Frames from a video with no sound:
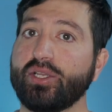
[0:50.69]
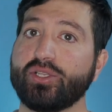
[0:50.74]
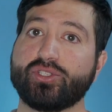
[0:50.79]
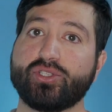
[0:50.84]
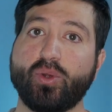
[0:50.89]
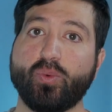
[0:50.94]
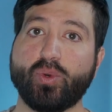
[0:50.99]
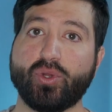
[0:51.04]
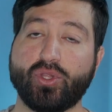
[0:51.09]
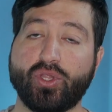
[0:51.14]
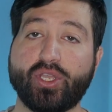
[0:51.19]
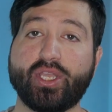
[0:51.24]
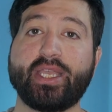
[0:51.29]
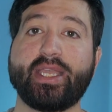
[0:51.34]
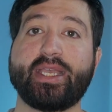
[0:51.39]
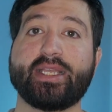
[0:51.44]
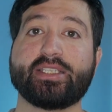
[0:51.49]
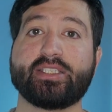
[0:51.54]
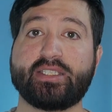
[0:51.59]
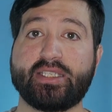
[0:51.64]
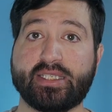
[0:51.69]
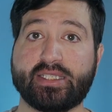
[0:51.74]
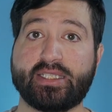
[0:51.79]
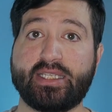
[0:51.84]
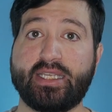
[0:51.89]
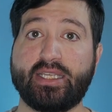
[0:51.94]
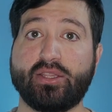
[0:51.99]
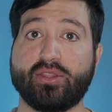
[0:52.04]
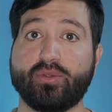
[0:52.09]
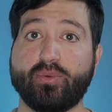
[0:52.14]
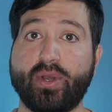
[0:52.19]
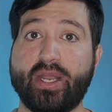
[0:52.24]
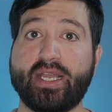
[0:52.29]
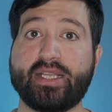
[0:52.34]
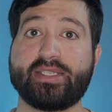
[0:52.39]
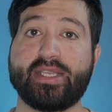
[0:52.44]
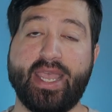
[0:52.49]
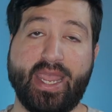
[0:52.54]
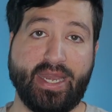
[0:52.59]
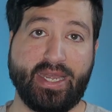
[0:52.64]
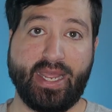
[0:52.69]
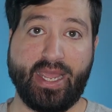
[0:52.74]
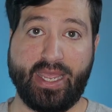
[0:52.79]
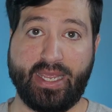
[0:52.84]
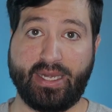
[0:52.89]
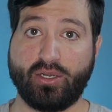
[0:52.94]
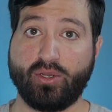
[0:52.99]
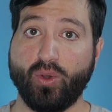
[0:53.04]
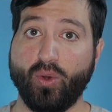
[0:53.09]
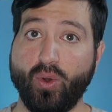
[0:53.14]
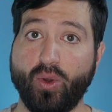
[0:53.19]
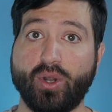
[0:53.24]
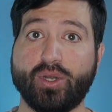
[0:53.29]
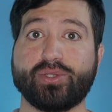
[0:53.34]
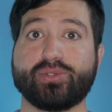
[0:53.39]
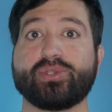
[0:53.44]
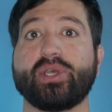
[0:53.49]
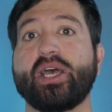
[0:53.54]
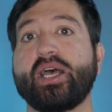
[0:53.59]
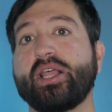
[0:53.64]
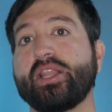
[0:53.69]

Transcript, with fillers: so we're looking at 16 threads and 8 cores.